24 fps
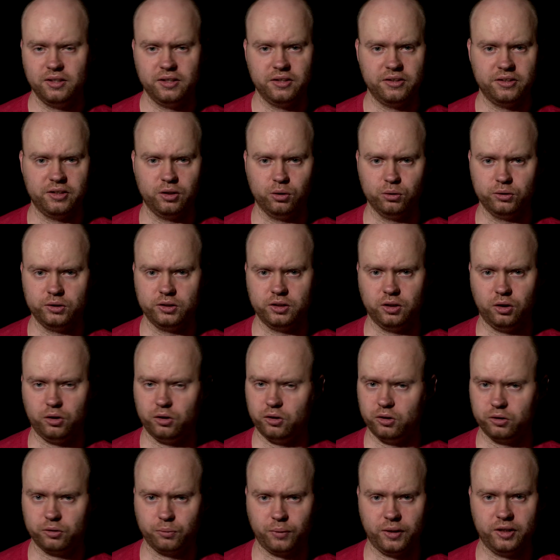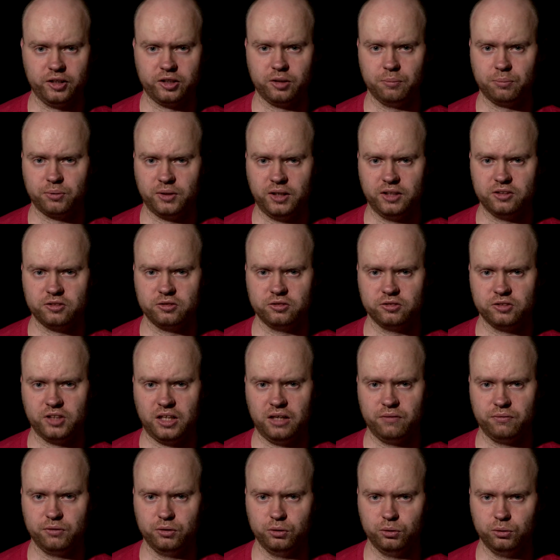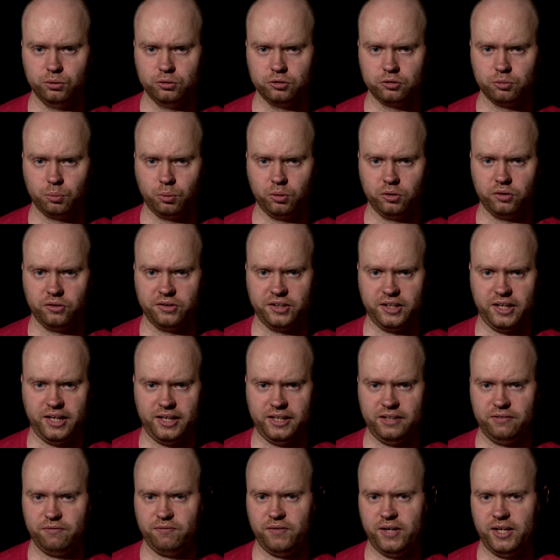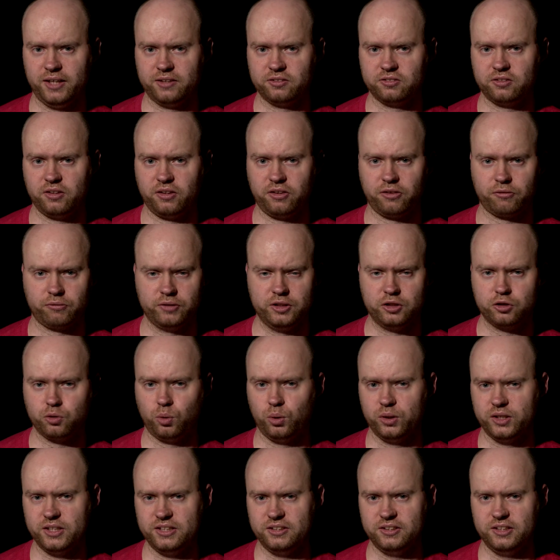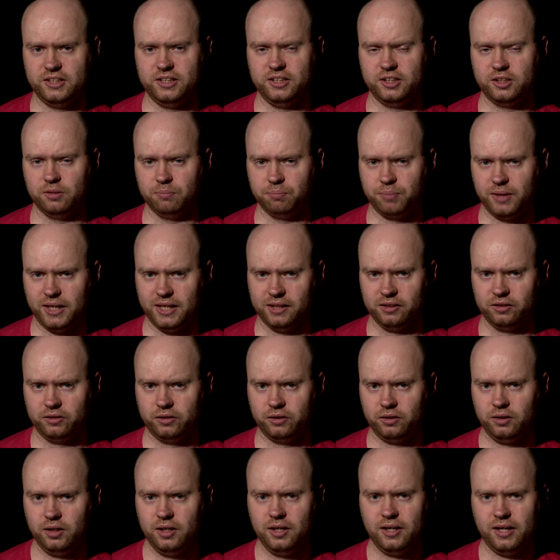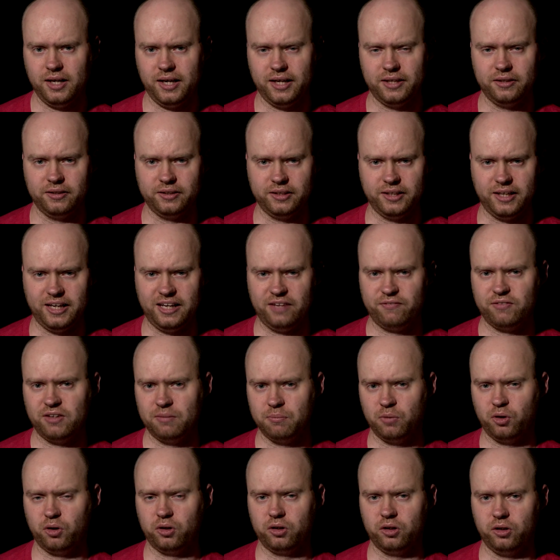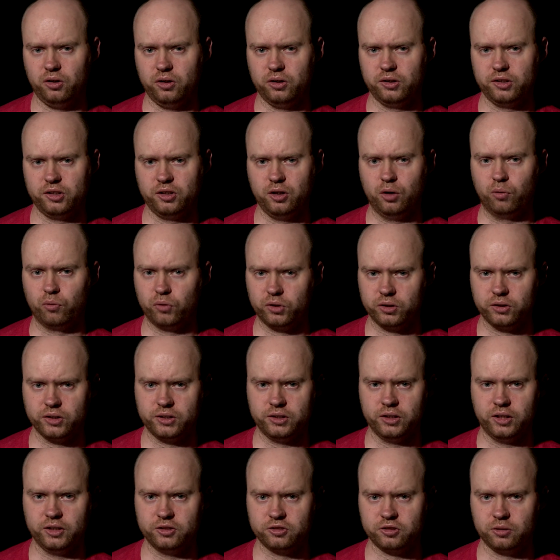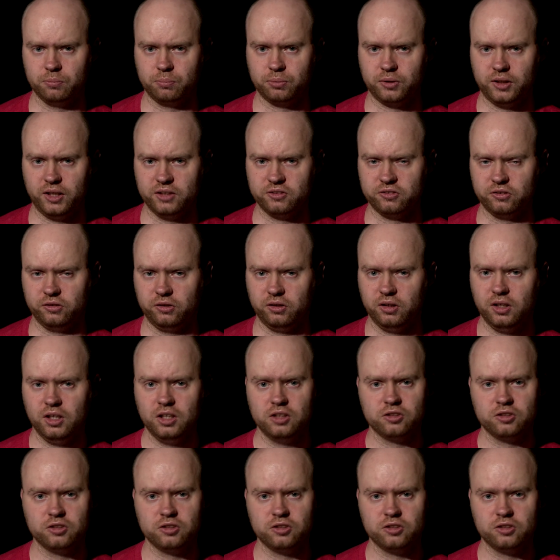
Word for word: the only hardware compressors I've used were the Aphex 320D Compellor and the FMR Audio really nice compressor,